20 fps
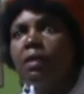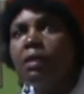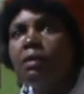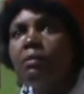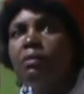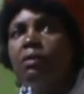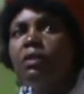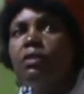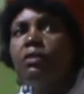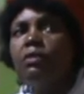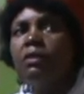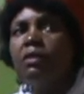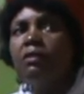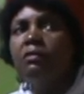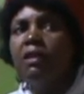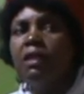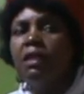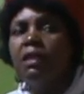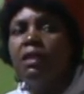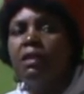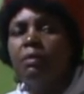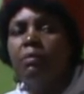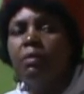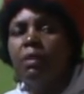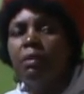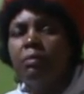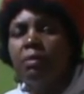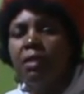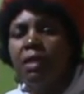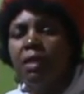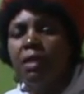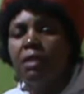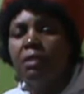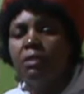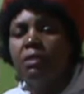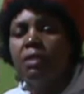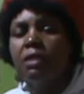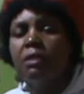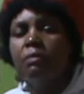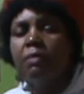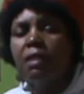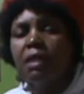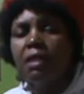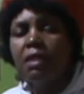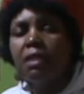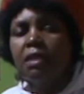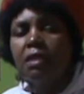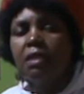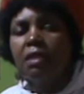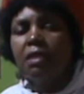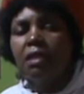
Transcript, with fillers: We should even remember to respect